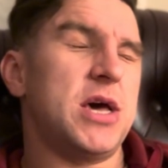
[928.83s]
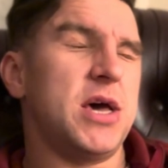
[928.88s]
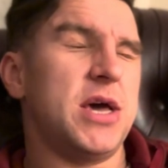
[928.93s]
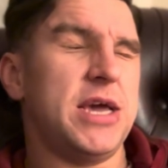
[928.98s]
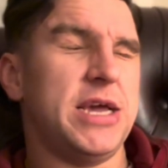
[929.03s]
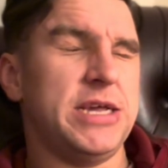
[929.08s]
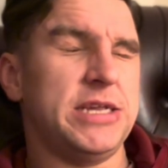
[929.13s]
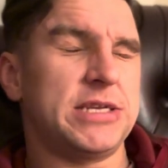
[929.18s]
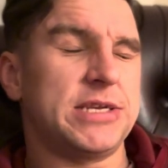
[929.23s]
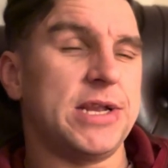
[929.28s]

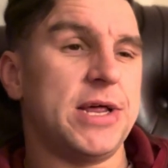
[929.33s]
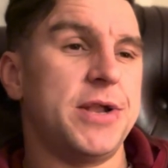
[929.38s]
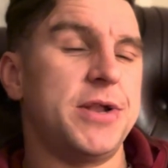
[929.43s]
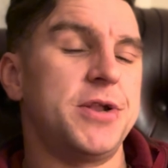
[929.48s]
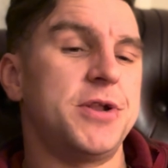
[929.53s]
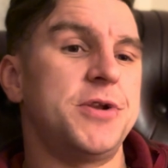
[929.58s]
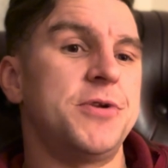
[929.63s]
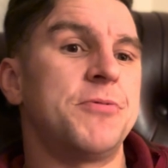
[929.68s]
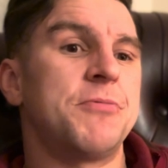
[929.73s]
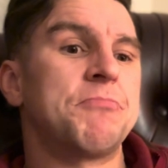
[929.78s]
East
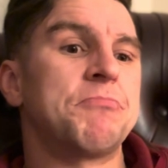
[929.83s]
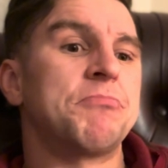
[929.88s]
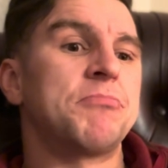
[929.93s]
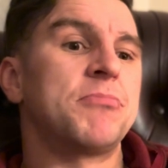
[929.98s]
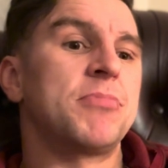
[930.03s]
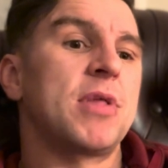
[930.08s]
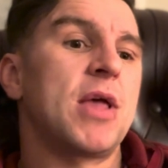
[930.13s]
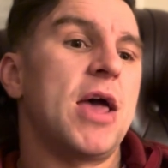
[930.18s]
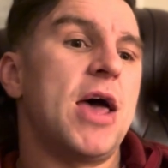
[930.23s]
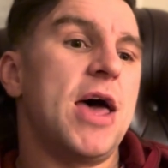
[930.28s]
London,
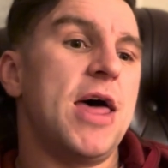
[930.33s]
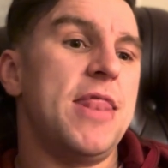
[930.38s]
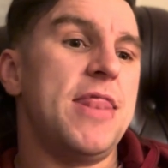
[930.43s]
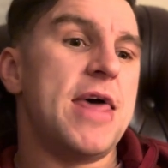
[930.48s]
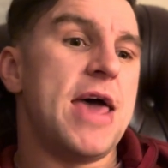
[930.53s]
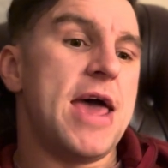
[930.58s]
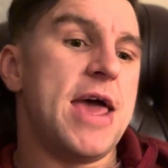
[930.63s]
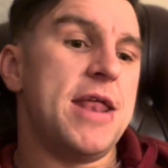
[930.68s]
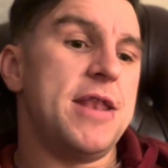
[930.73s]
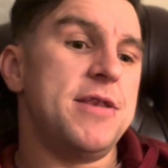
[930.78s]
and
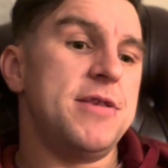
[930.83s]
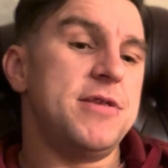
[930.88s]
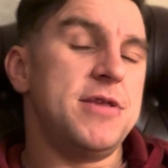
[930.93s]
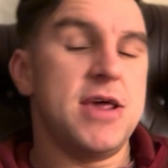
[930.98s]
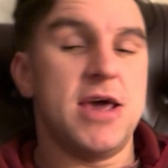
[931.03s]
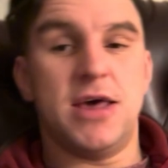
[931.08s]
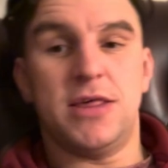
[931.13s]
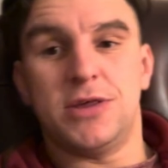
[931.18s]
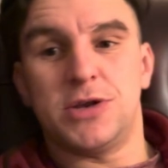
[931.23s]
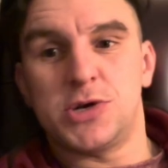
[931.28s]
then
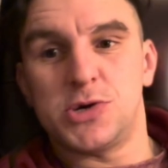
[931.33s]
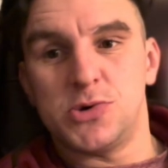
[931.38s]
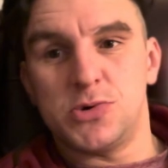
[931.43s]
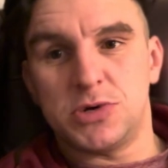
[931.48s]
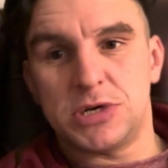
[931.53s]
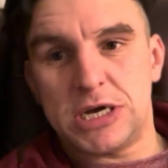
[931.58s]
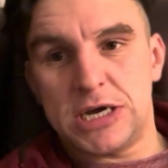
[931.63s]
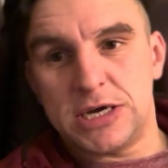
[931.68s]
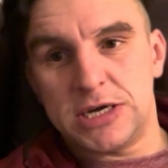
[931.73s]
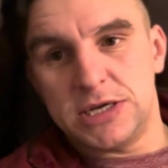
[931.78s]
the
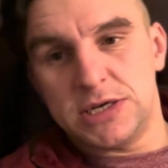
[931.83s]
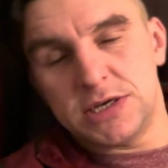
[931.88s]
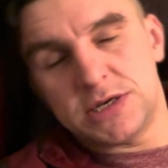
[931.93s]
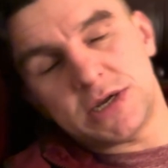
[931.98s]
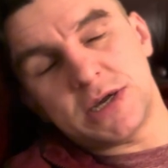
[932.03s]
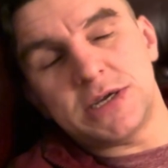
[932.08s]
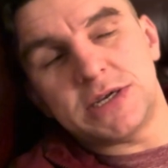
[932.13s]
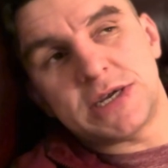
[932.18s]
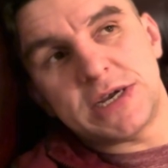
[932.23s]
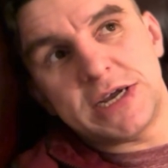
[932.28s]
short jackets.
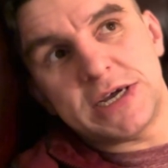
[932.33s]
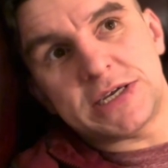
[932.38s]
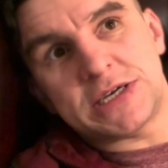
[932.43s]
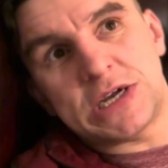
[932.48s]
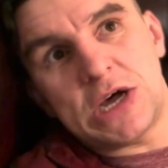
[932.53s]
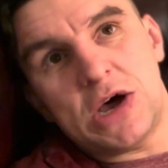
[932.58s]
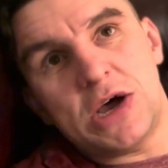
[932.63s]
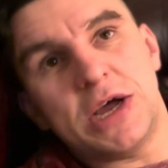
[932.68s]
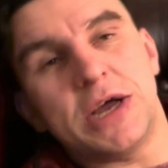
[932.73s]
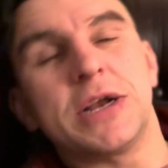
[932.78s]
So it's an
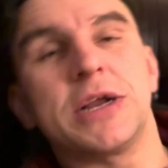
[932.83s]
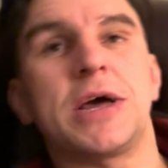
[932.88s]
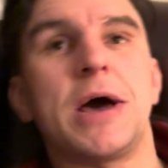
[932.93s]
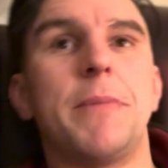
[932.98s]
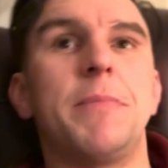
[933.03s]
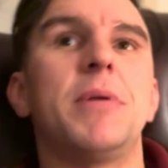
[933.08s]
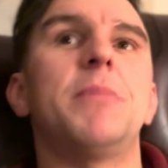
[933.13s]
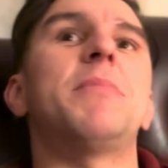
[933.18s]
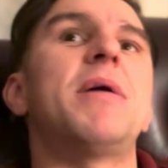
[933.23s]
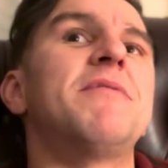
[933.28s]
exciting
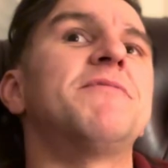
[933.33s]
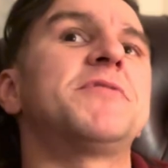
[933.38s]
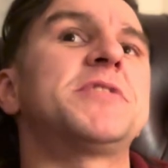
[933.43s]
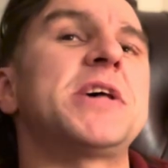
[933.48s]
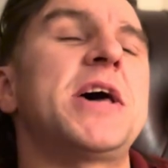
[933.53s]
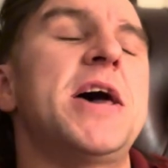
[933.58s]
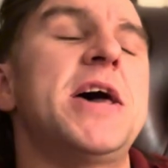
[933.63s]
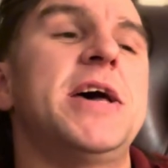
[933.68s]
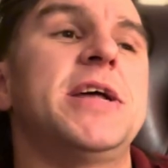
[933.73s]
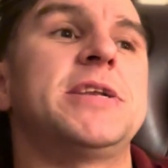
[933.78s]
couple of months
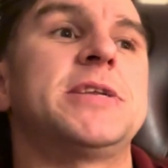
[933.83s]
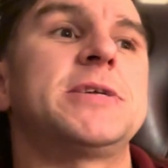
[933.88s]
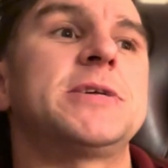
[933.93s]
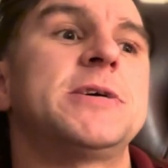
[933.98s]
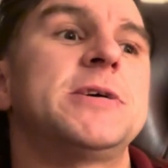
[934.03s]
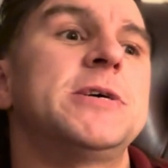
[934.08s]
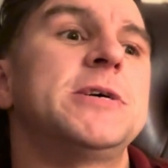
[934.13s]
ahead.